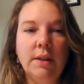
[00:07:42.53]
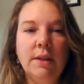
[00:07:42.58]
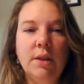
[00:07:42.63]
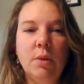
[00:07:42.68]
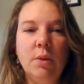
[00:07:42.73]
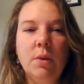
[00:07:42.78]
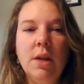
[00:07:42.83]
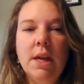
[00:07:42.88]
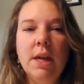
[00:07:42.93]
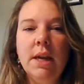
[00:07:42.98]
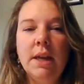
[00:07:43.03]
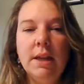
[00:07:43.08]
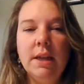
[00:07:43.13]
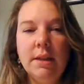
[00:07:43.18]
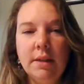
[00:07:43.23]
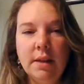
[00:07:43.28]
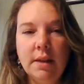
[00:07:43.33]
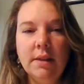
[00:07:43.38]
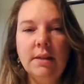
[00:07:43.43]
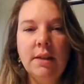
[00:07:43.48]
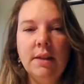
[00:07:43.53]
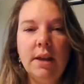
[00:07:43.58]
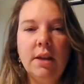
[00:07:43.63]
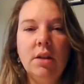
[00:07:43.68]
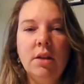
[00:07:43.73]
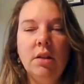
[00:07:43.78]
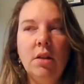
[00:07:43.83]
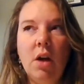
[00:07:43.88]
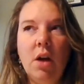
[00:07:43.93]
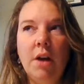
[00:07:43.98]
So it does take
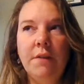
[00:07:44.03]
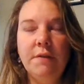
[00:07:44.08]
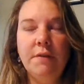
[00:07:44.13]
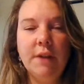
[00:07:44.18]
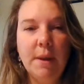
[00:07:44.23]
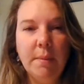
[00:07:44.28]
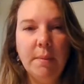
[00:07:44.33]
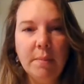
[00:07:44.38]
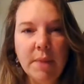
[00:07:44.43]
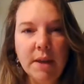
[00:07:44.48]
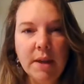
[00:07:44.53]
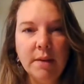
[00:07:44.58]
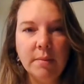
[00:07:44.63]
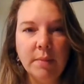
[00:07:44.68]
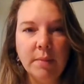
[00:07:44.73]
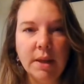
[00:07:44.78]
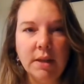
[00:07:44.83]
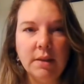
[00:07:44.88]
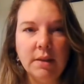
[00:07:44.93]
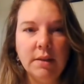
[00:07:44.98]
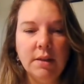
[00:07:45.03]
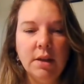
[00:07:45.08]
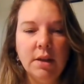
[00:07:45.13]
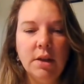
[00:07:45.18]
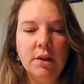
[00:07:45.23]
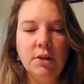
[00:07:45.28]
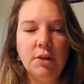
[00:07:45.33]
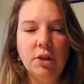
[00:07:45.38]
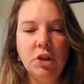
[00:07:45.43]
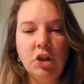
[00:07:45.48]
a lot of commitment
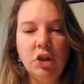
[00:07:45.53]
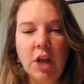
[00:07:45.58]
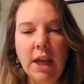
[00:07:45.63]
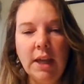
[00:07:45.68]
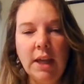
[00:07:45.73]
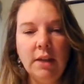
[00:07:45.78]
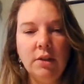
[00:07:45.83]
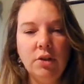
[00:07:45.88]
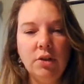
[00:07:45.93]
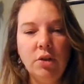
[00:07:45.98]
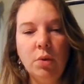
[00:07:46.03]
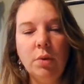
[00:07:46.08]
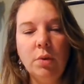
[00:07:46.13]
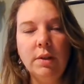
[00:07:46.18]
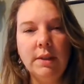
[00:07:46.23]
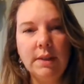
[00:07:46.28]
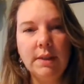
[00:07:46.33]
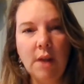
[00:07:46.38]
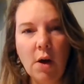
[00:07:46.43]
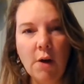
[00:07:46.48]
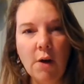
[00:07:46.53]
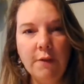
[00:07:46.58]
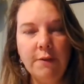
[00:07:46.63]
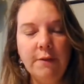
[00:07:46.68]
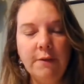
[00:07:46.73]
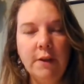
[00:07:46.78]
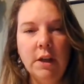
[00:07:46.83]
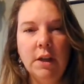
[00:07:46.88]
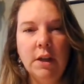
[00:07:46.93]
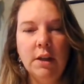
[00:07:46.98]
to change yourself,